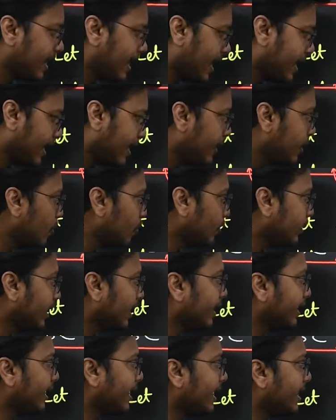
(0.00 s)
and I know
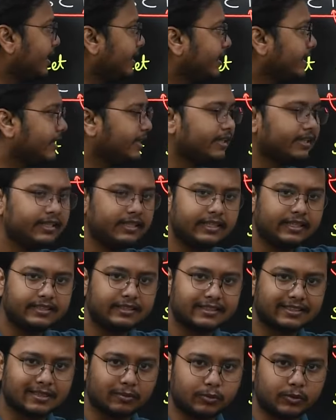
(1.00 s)
that LT is
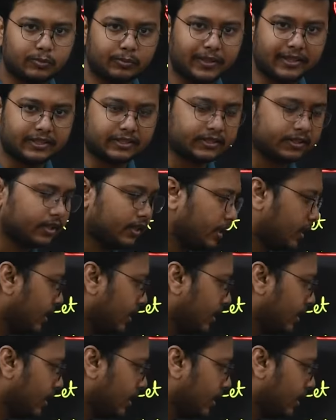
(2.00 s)
a subspace.